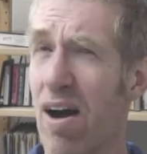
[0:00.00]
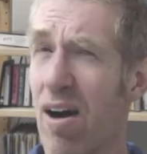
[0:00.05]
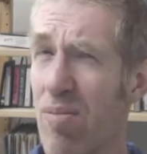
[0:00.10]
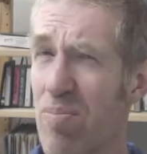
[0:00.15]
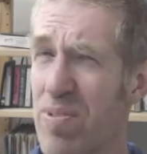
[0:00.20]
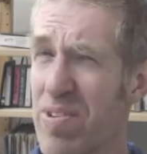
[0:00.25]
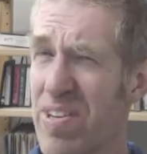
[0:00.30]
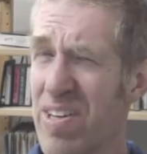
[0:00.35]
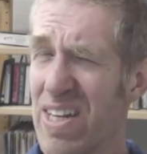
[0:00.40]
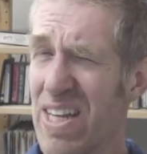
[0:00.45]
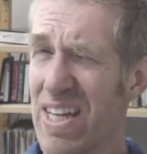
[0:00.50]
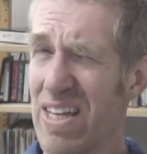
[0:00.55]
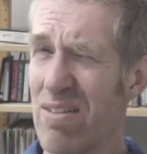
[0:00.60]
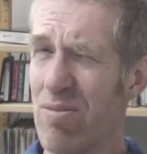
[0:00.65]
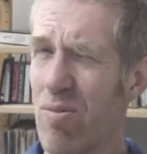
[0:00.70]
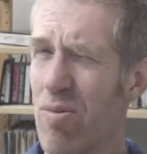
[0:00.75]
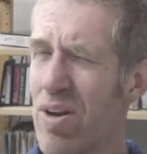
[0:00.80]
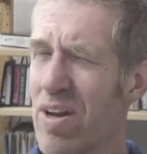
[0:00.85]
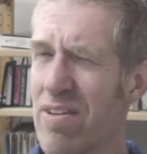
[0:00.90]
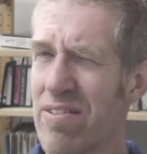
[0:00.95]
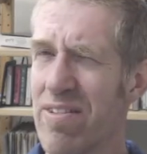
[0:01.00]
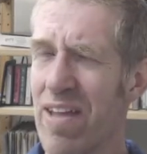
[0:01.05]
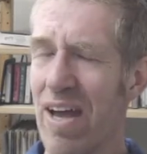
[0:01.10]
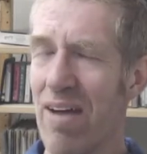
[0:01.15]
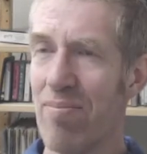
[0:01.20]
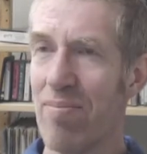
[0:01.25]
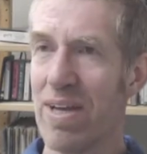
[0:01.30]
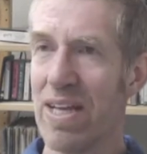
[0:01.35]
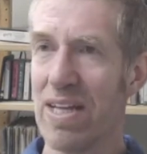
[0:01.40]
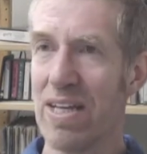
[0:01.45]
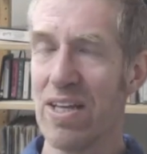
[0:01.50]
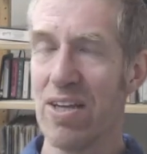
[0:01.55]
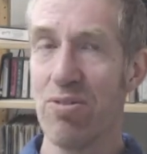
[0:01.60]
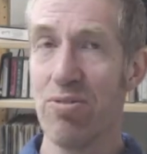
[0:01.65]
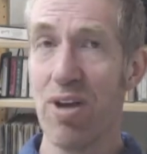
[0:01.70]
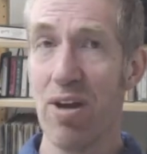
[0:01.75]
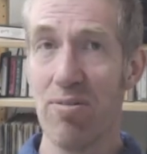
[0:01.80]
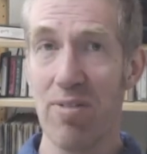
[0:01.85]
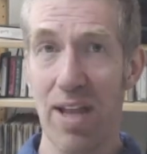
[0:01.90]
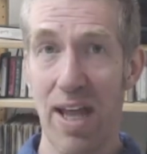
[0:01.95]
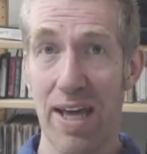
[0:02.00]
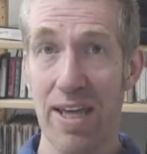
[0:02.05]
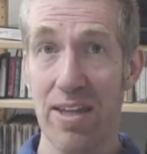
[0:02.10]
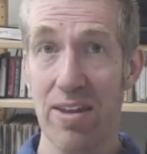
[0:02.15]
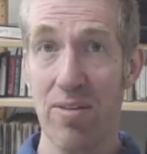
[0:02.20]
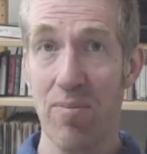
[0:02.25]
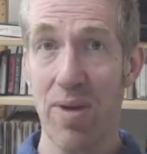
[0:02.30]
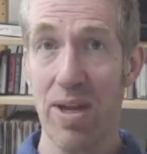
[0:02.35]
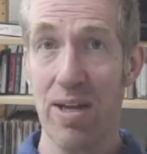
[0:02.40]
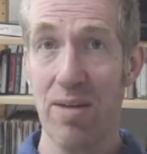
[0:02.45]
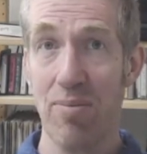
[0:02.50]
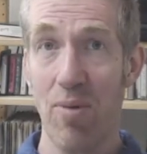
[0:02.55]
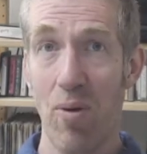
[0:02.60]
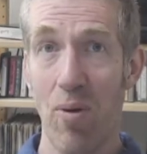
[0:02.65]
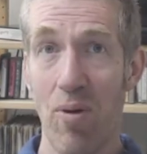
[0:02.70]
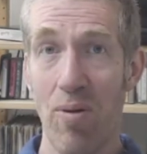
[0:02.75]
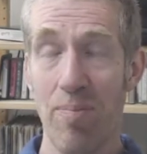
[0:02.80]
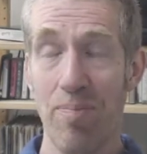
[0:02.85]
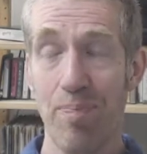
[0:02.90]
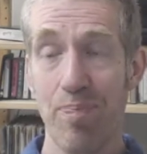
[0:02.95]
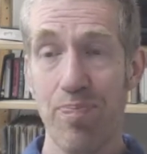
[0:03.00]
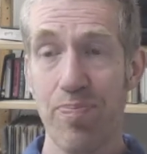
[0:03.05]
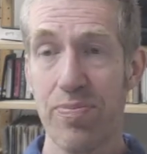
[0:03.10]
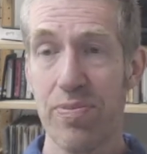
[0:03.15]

Obsolete? What does that mean? You don't like them anymore?